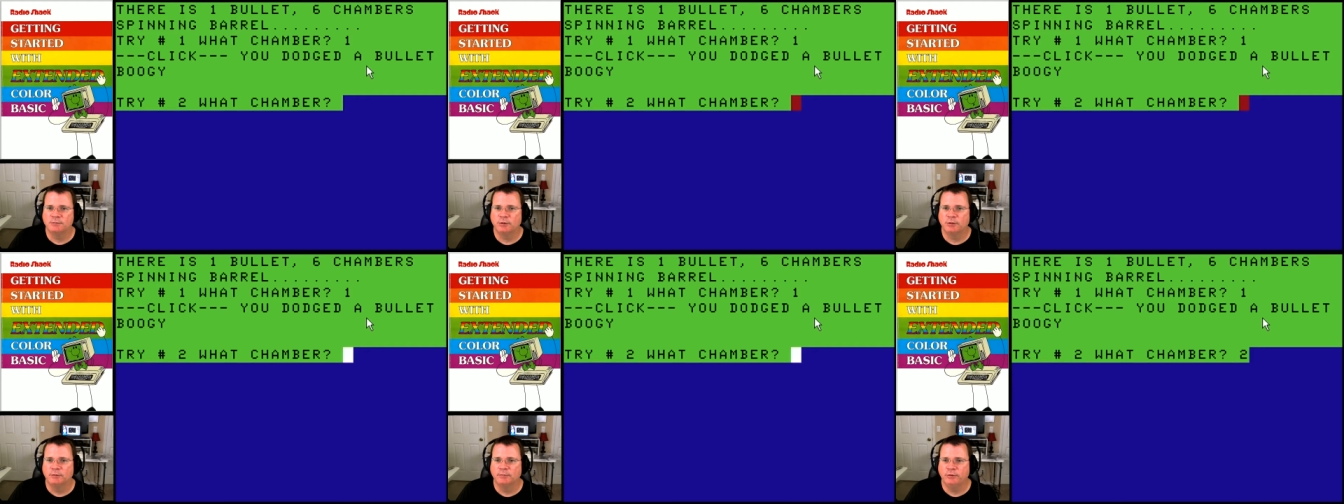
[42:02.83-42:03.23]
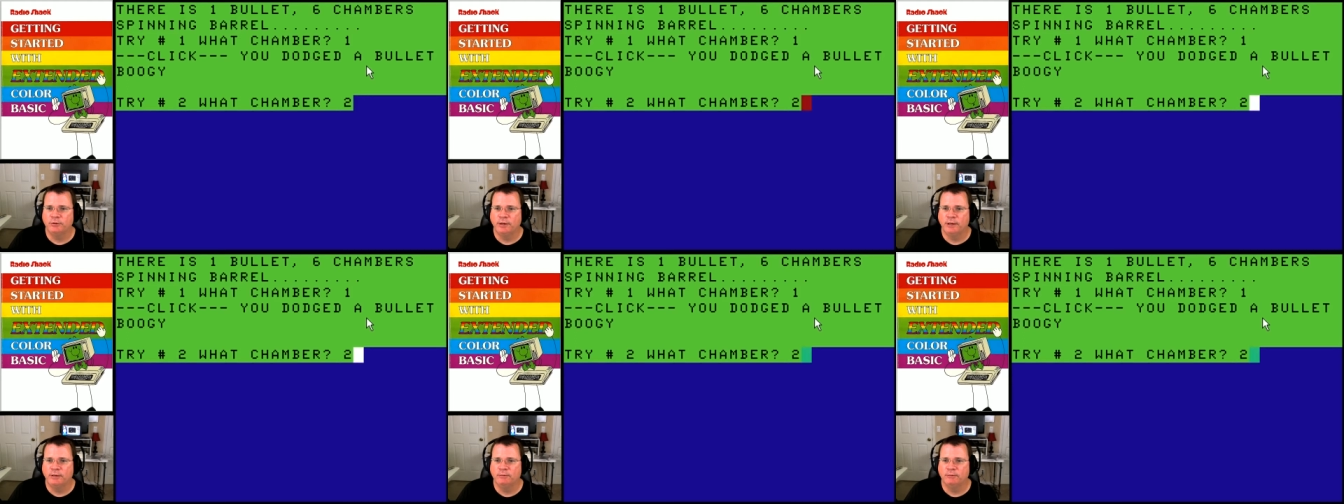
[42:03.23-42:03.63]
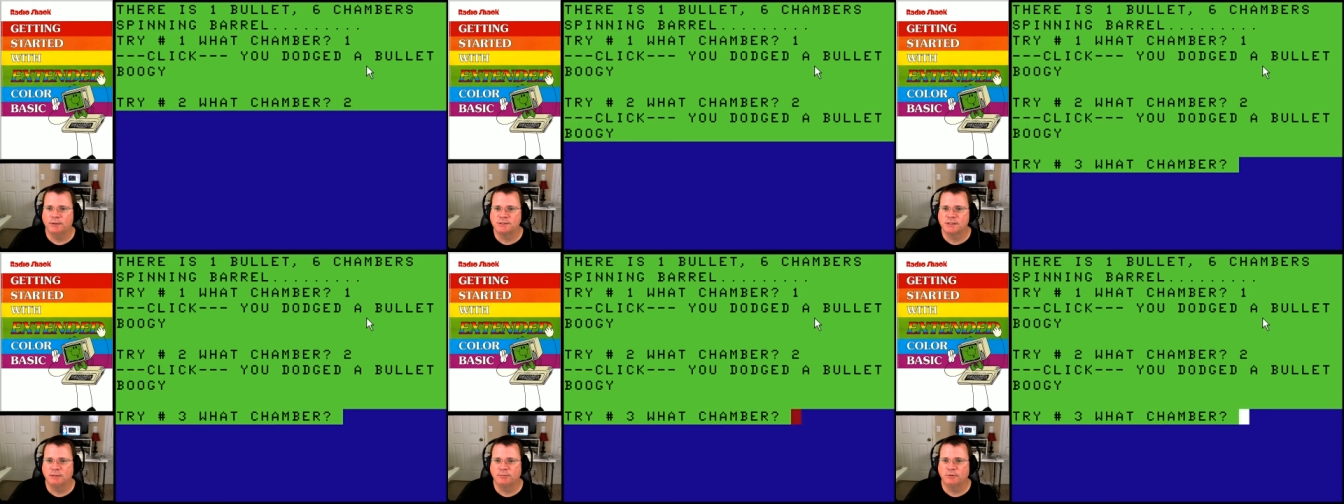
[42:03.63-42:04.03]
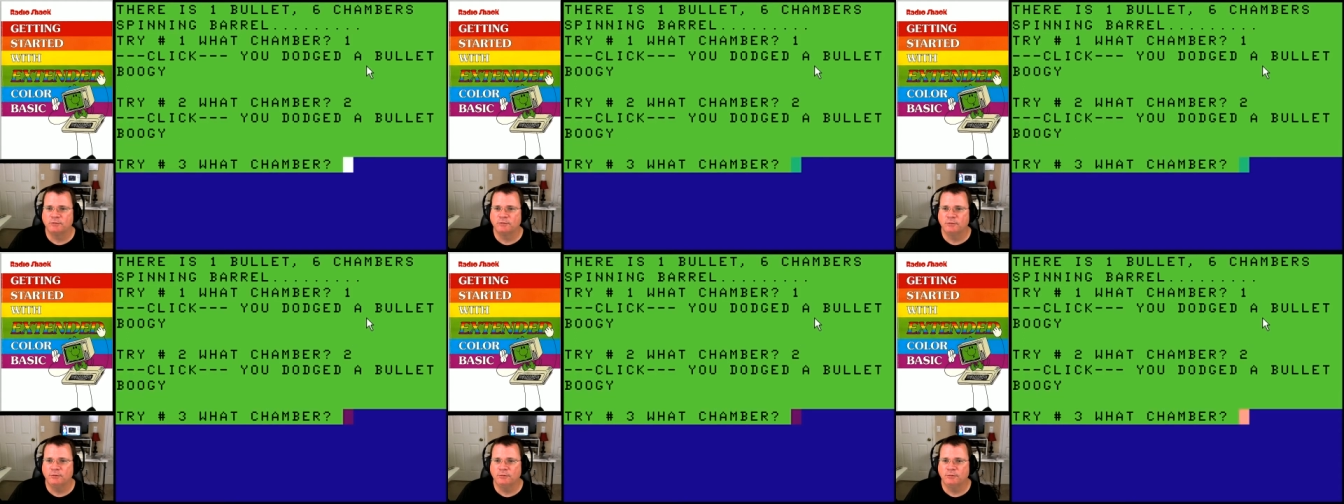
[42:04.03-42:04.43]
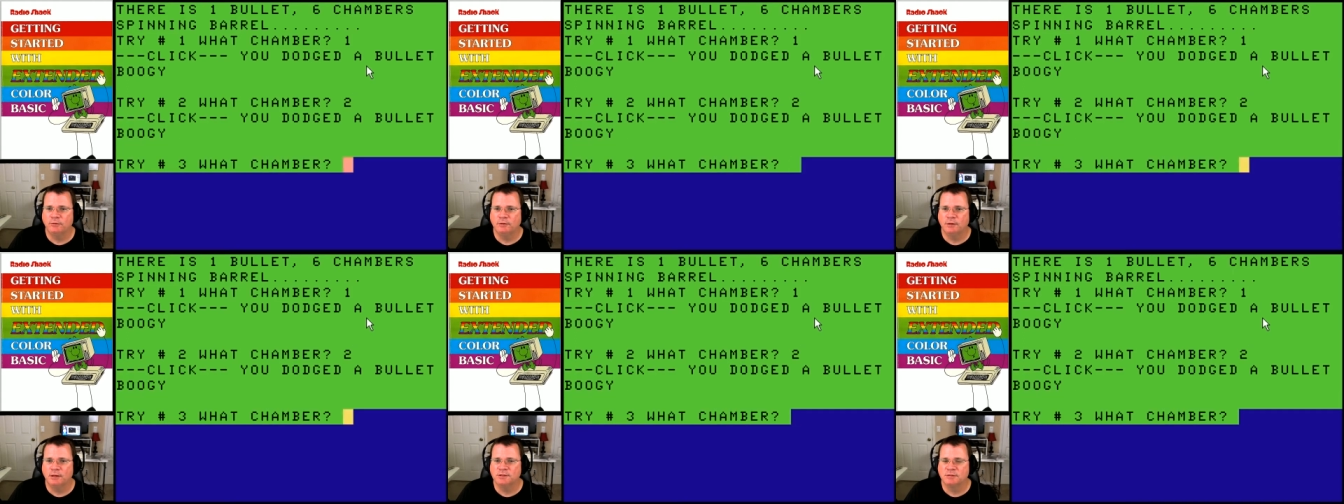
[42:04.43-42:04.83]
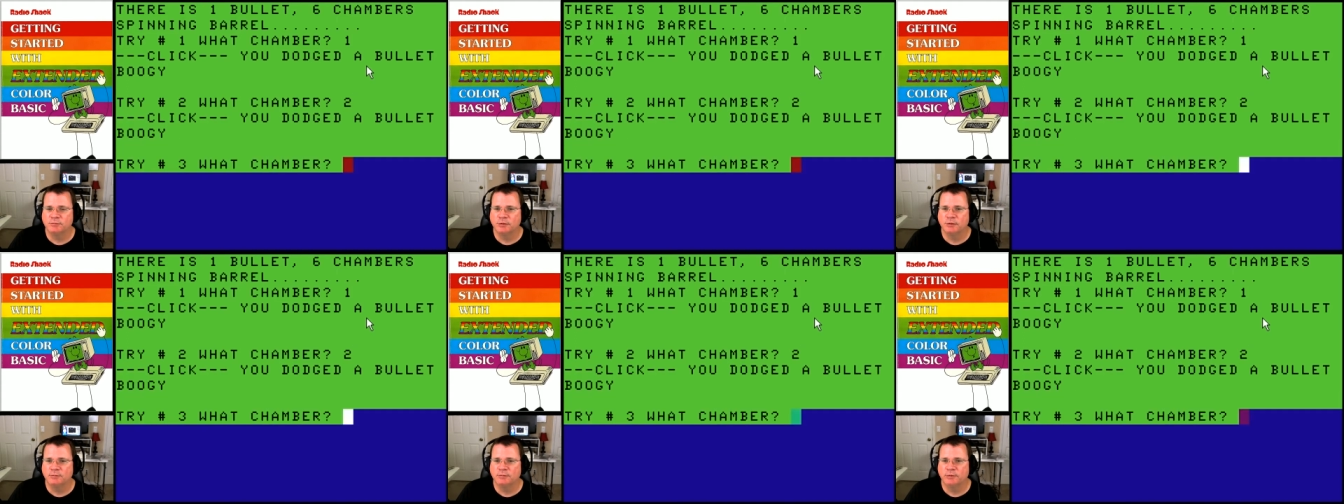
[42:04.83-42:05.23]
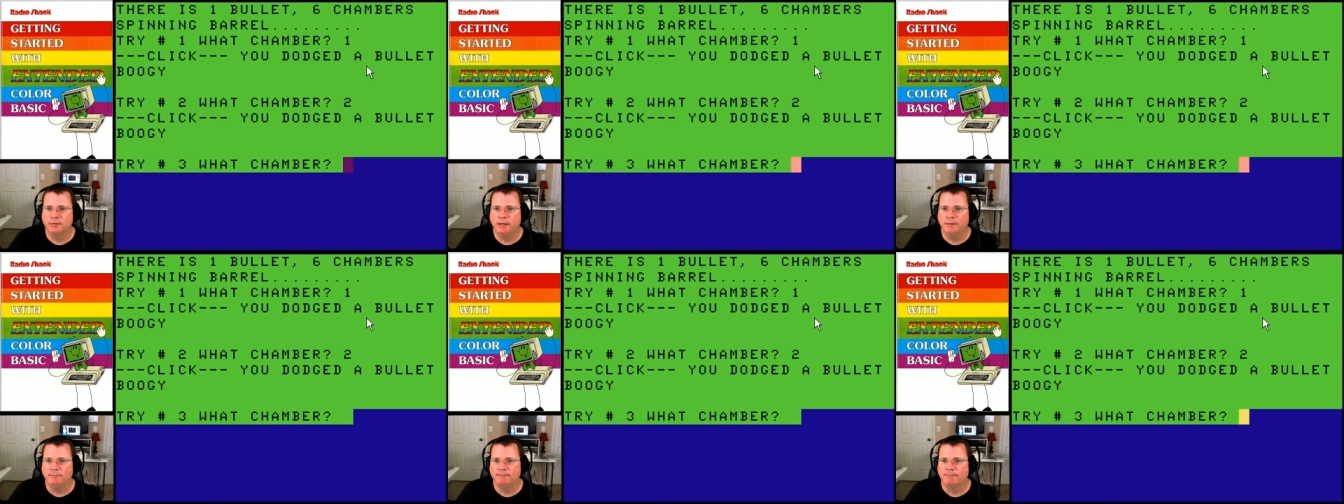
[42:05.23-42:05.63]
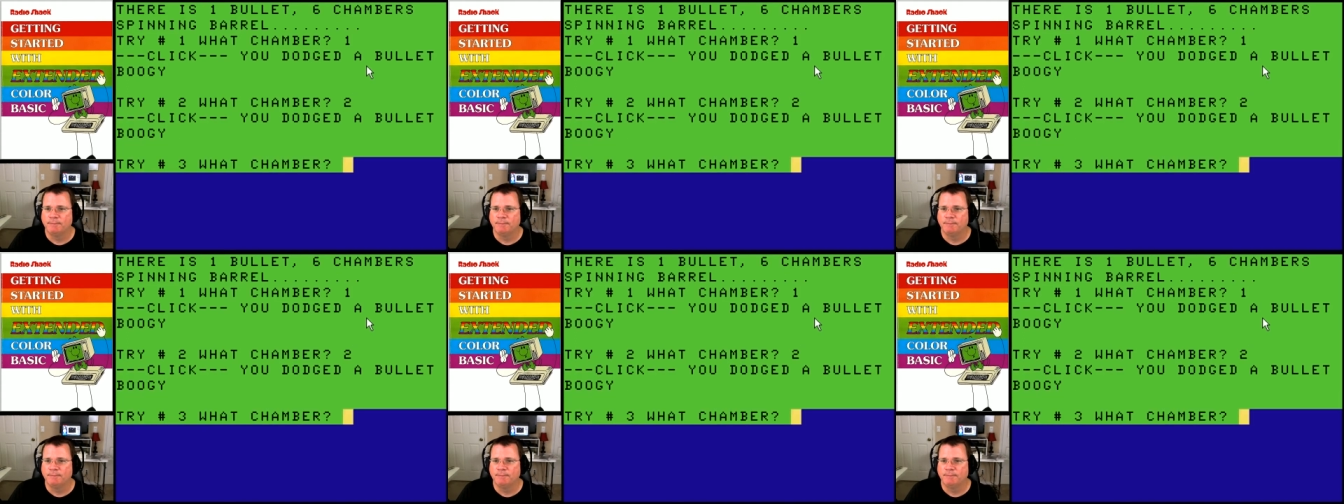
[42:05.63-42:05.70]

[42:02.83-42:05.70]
a bullet, Boogie. What chamber? Two. You dodged a bullet, Boogie.